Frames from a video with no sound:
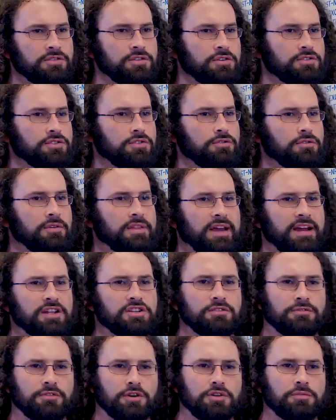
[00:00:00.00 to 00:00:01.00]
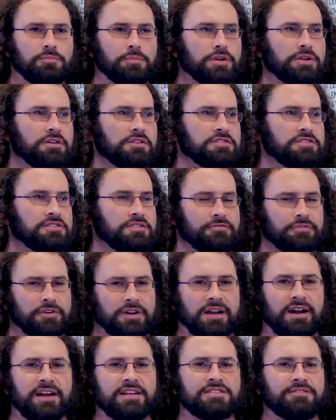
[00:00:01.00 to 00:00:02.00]
So to do that, you've got to build
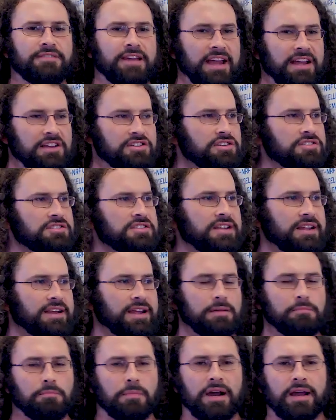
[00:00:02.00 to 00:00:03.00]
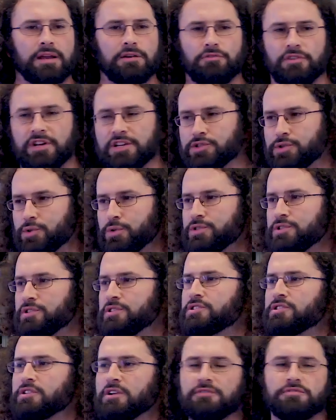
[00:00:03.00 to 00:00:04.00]
different kinds of agents that can mine
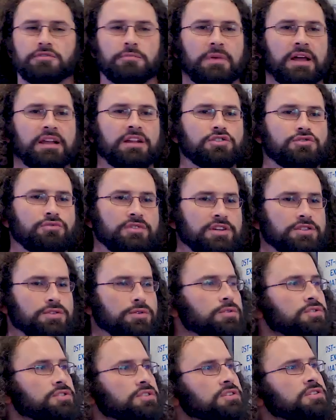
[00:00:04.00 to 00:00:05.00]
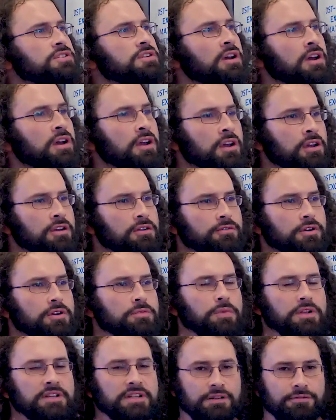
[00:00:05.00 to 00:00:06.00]
resources. So you have to manage resources. You've got
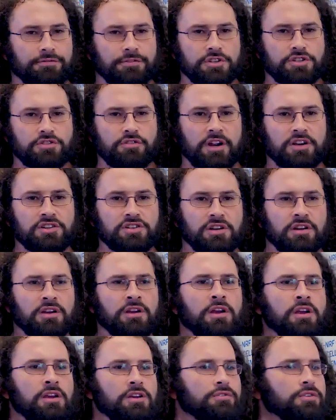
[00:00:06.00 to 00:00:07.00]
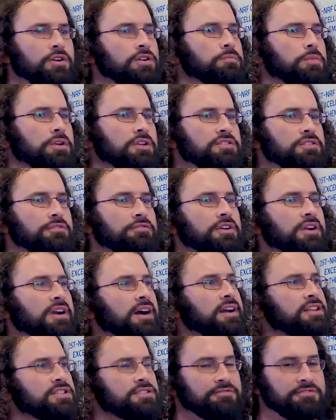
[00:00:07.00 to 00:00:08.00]
to build infrastructure. You've got to build
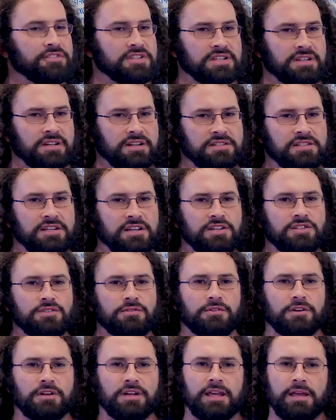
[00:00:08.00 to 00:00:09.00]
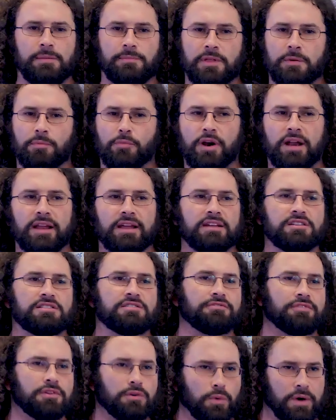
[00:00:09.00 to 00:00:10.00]
different kinds of facilities. You've got to keep them running
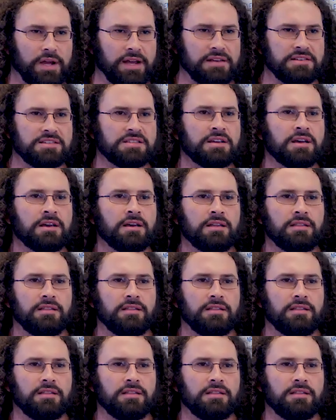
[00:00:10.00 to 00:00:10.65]
in different ways.